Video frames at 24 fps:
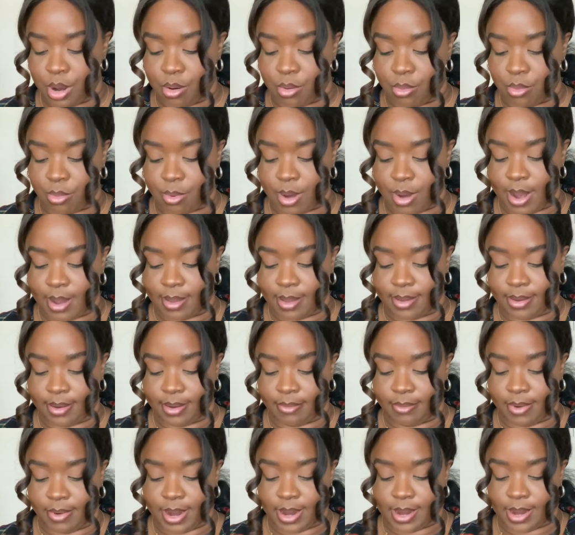raggedy
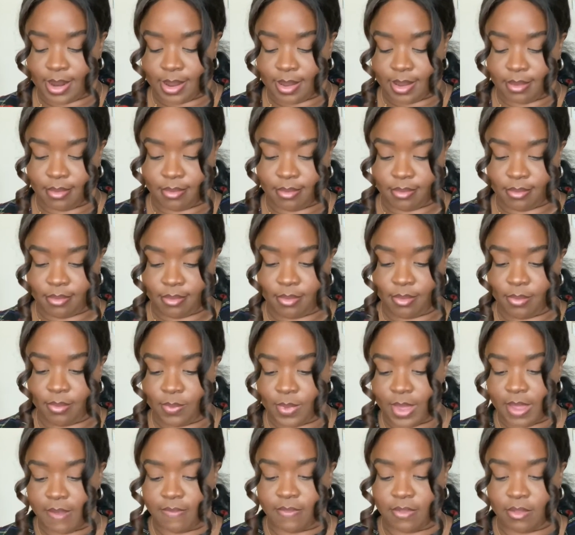right now.
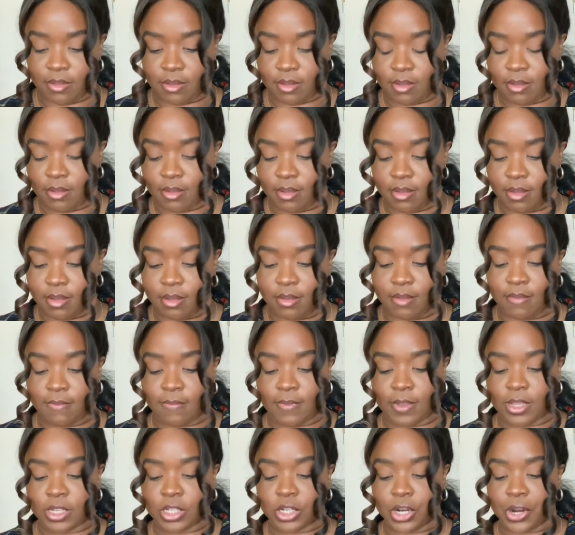We have to
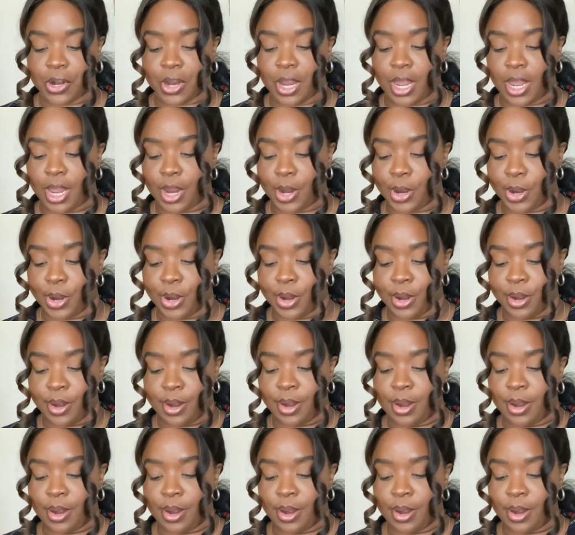fix her hair,